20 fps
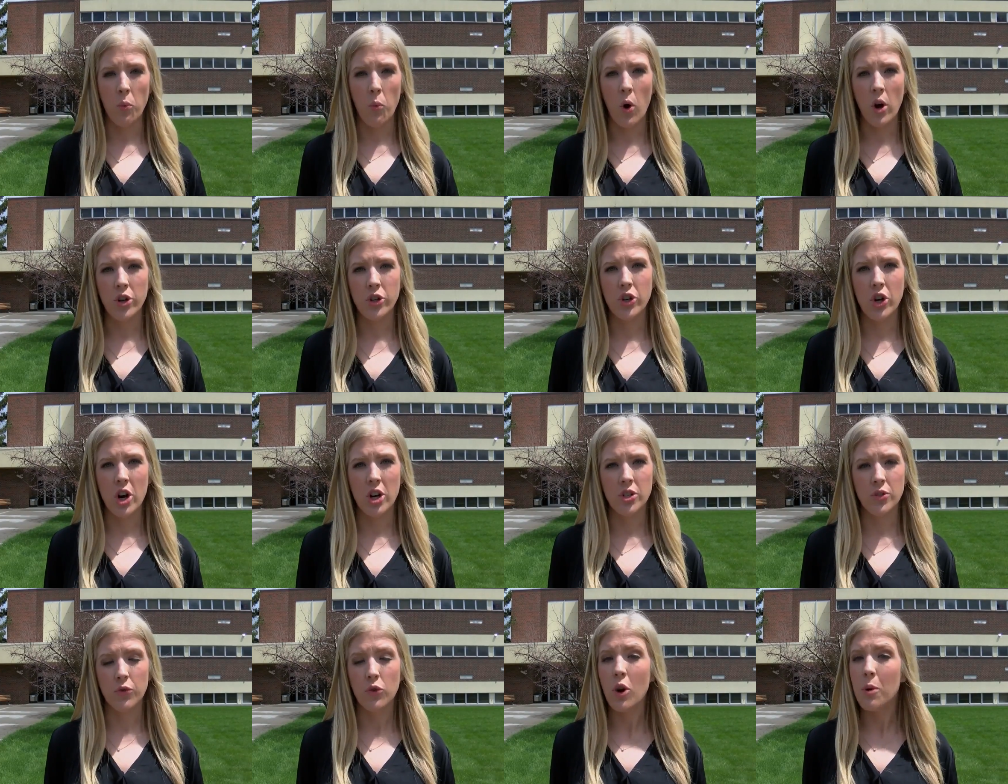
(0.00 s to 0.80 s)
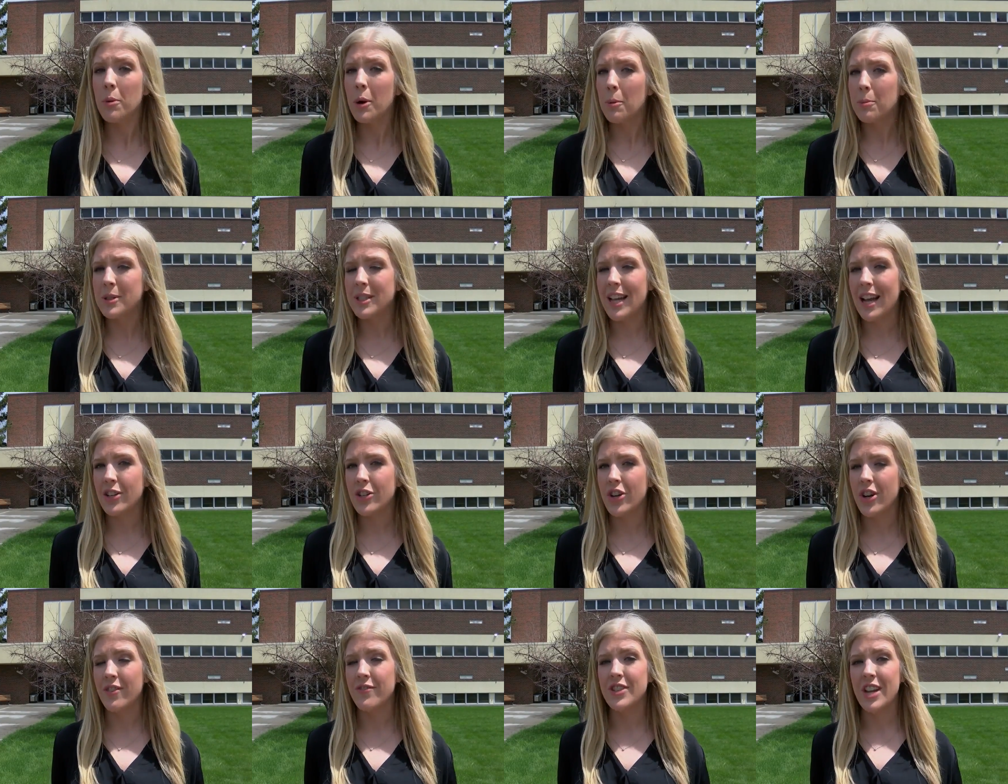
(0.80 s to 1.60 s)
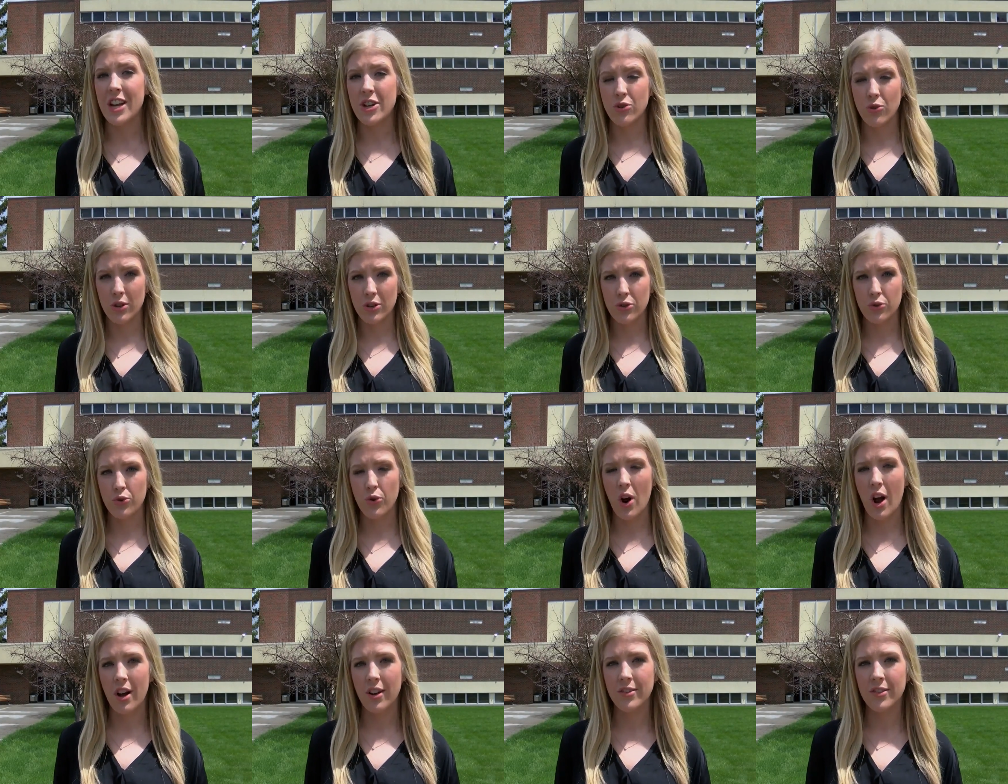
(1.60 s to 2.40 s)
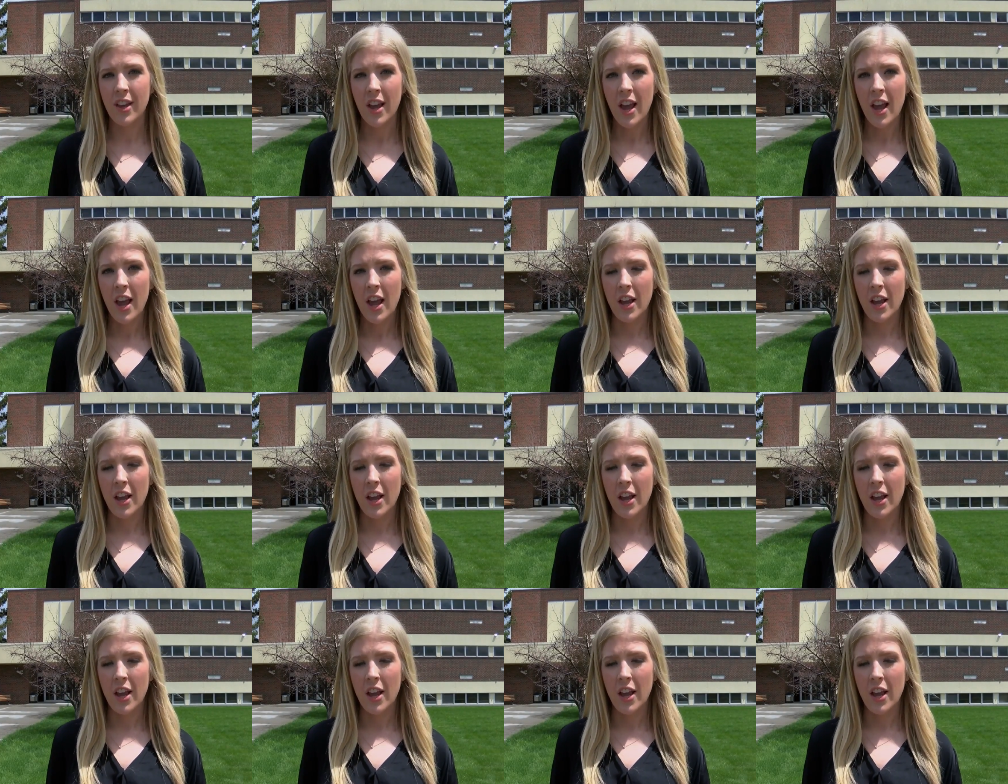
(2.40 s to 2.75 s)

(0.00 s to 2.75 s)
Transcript: on one charge of criminal possession of dangerous drugs,